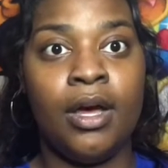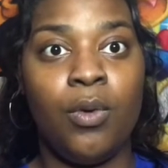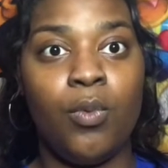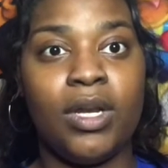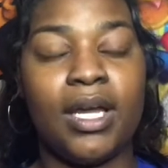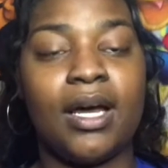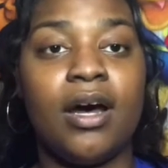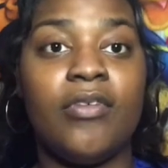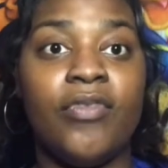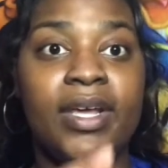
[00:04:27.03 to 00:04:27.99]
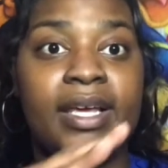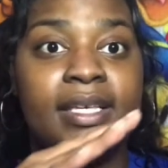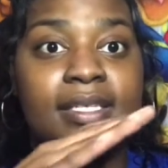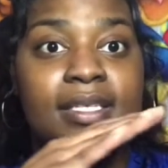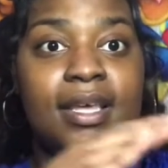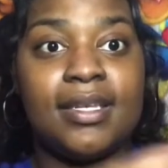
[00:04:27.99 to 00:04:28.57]
when the cuff
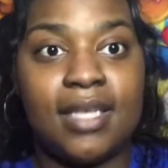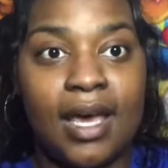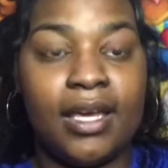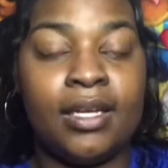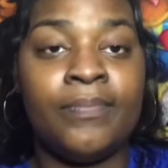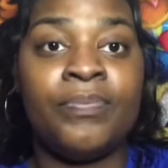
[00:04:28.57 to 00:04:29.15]
is tight.